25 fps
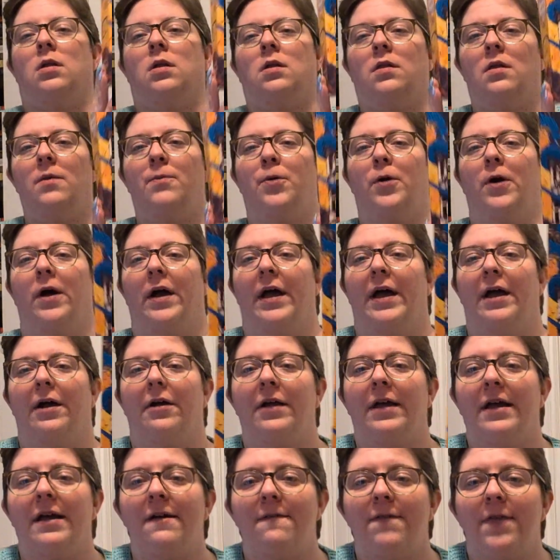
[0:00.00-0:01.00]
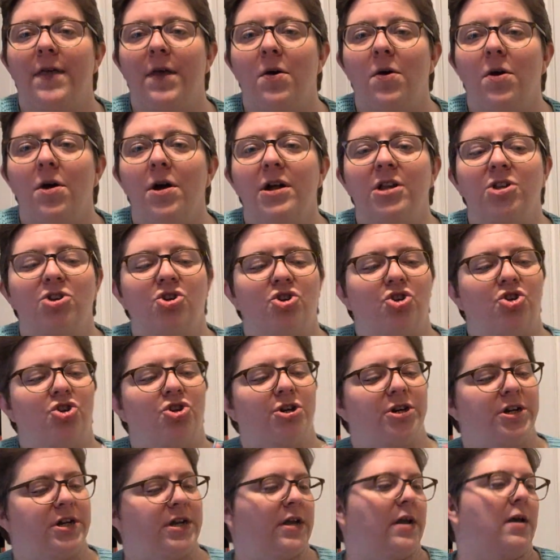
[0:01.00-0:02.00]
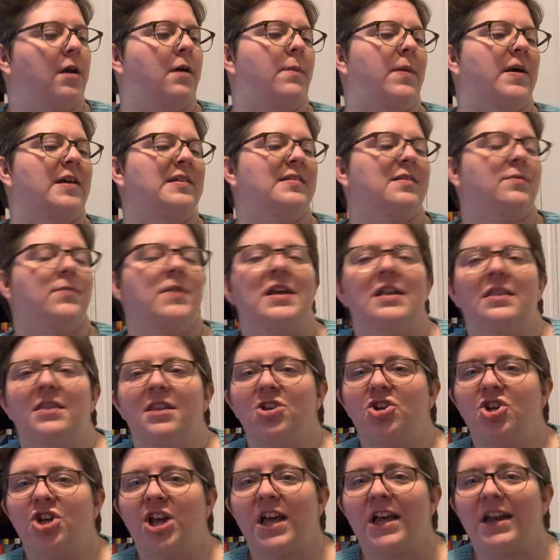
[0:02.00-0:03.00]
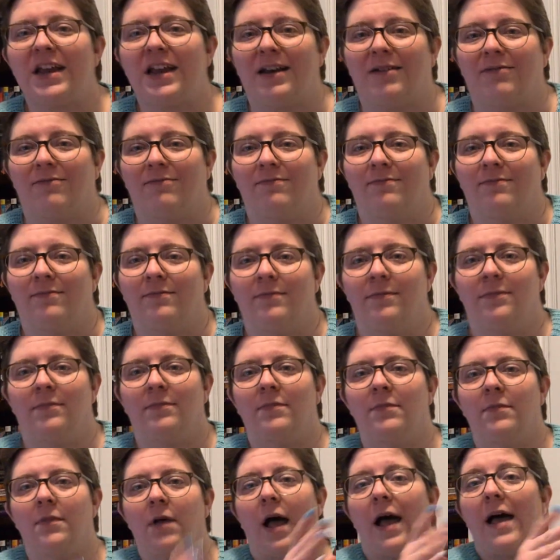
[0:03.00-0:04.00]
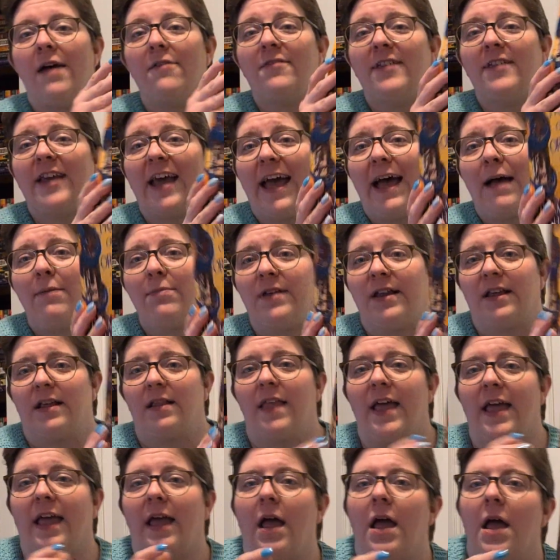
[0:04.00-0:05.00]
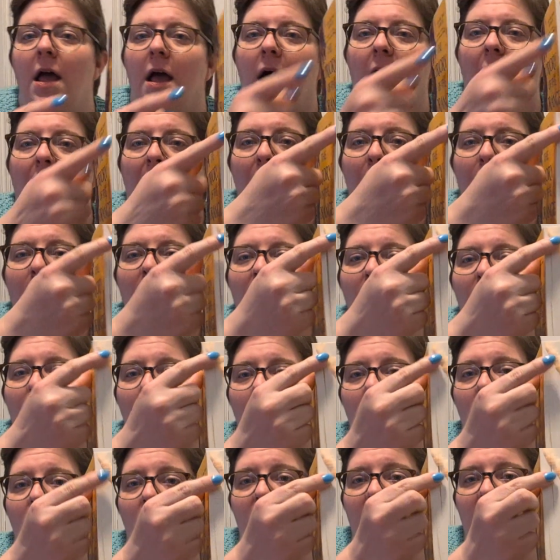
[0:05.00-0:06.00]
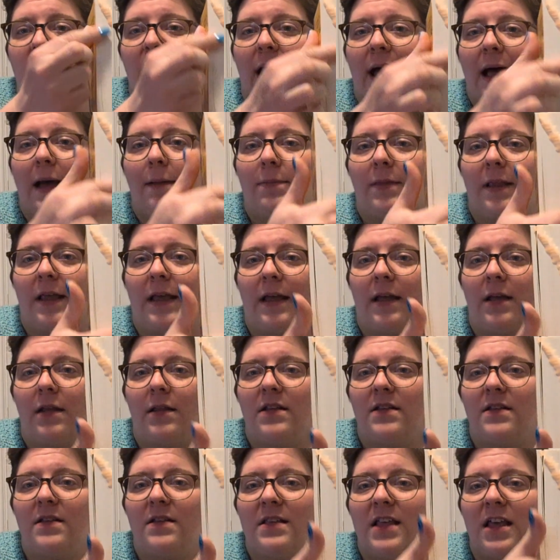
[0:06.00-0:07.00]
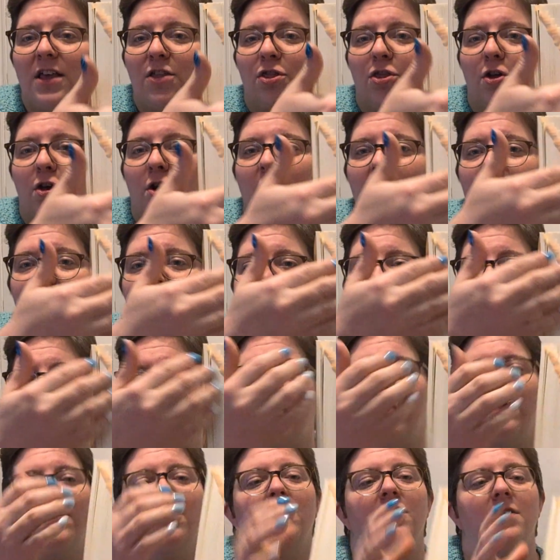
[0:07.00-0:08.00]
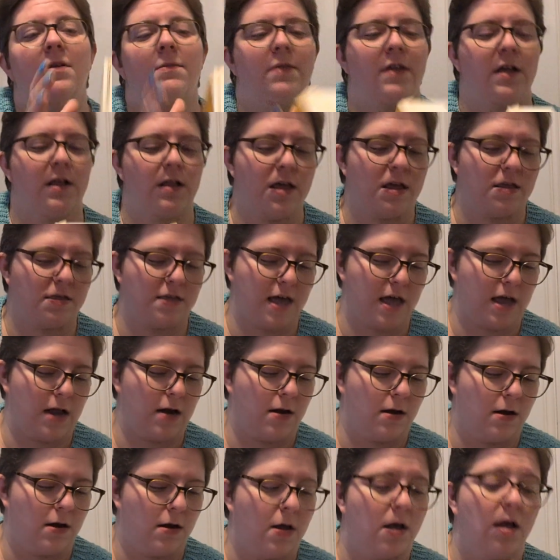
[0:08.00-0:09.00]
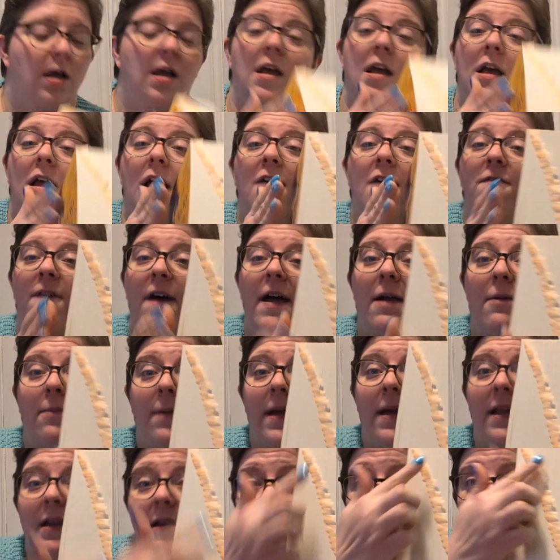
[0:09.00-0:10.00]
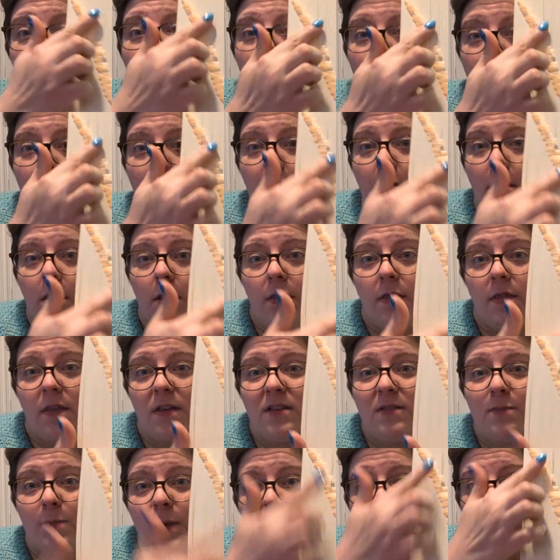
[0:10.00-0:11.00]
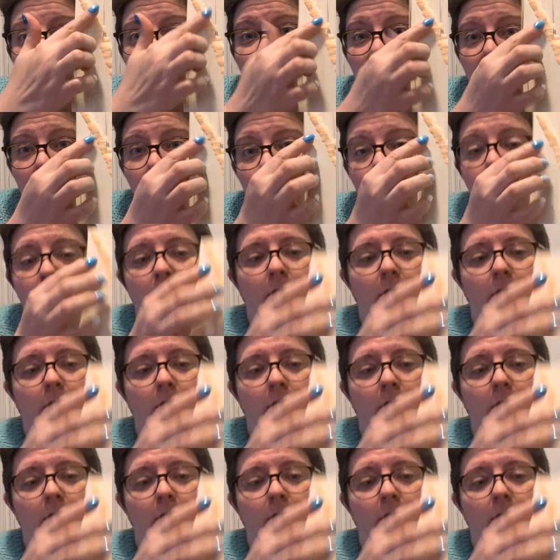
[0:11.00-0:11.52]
The Priory of the Orange Tree by Samantha Shannon. I've tabbed it. Like, I went through and tabbed, like, this is like 30 tabs or something like that. If I read this much,